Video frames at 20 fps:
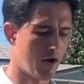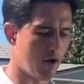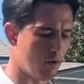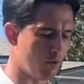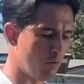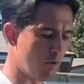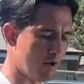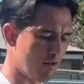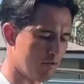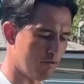
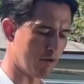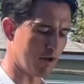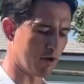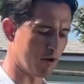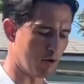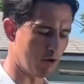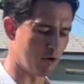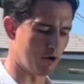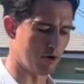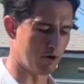wrist flick
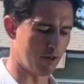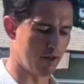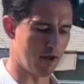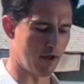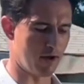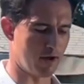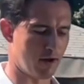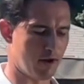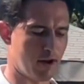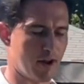or
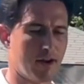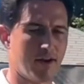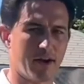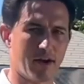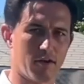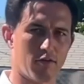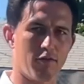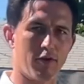the index